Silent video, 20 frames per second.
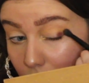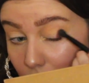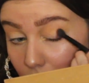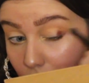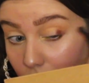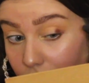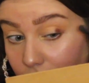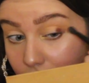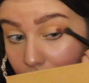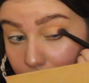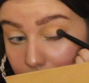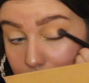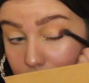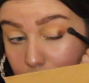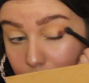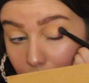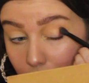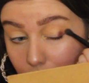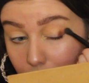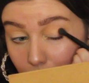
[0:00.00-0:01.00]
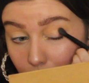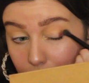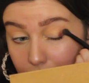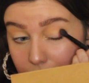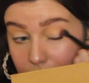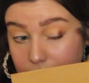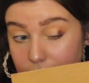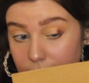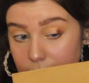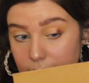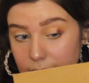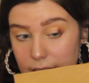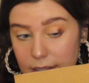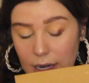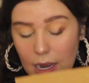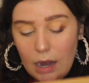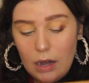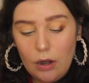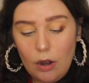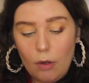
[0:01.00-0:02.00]
A very small amount, because this is
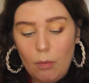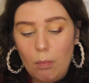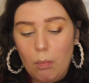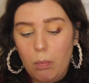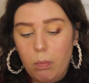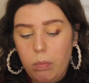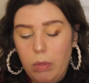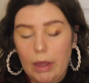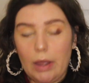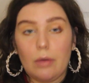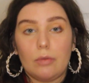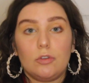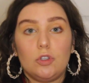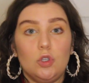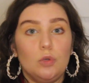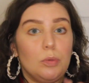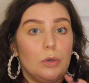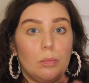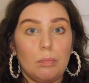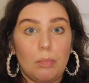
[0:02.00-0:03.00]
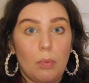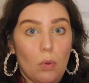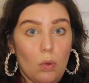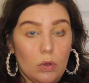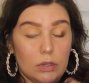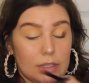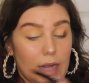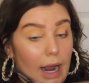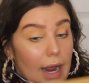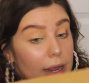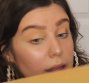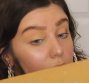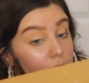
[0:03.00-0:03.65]
not like a super bold eye